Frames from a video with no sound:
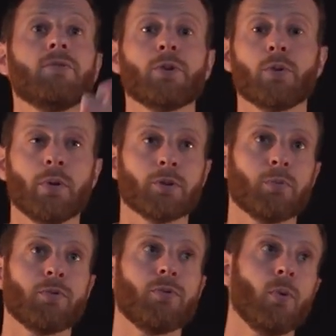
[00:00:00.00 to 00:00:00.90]
of what it was
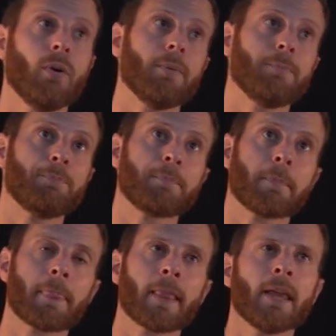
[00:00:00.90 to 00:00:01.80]
before.
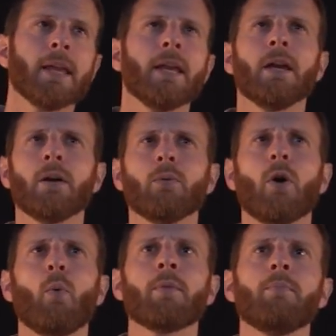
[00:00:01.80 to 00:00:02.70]

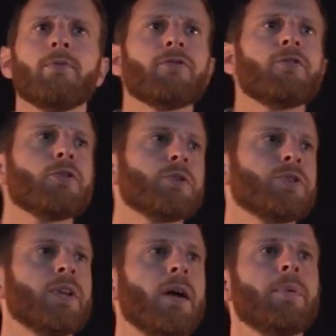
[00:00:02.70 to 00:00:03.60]
Go one further
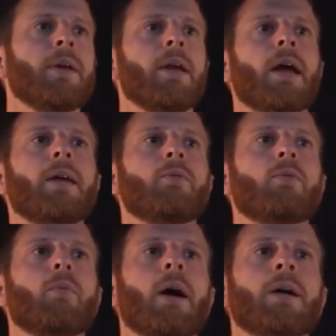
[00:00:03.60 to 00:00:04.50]
step and
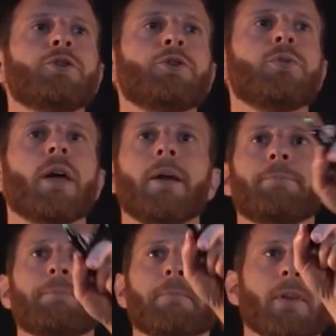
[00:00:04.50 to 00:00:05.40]
remind you that,
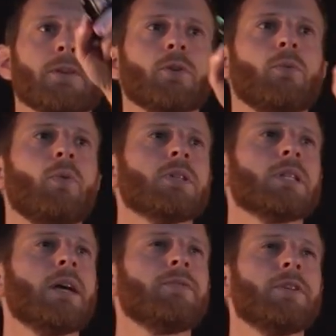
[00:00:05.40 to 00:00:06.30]
so what's
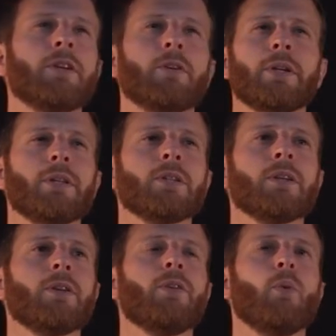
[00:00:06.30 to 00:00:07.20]
left here is
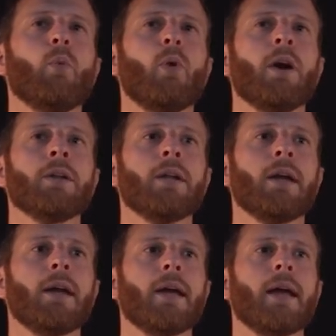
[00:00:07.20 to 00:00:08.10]
the
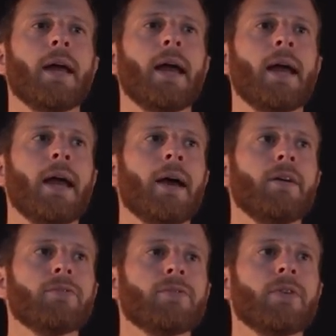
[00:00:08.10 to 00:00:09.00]

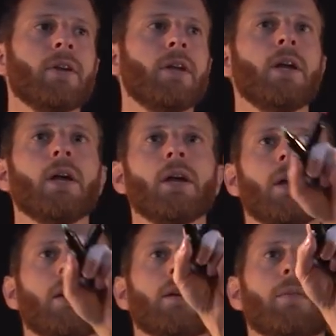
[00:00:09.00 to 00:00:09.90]
1/2.
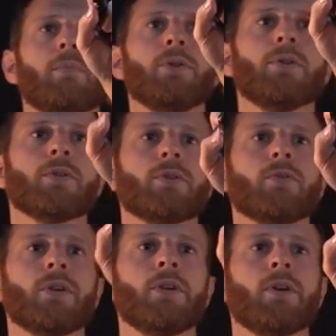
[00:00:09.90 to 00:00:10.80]
Put this
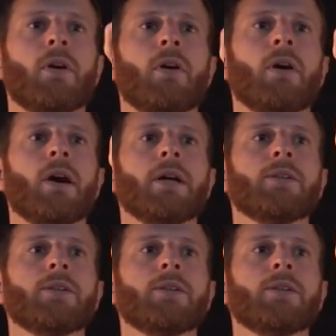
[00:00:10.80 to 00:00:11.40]
over here, Ri